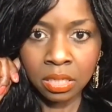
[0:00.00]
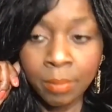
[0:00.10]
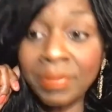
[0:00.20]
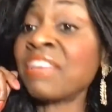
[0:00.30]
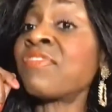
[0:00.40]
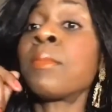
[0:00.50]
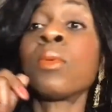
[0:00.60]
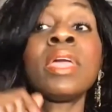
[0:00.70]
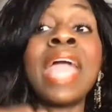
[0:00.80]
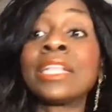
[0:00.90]
Black family,
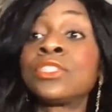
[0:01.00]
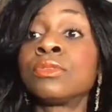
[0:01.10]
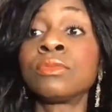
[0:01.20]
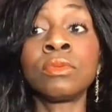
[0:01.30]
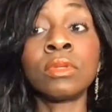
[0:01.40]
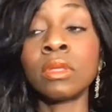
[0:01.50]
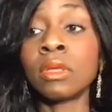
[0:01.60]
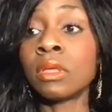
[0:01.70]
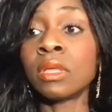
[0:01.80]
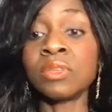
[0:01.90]
we got to.
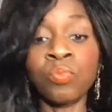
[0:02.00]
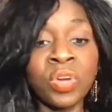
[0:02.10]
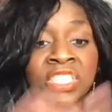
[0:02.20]
We're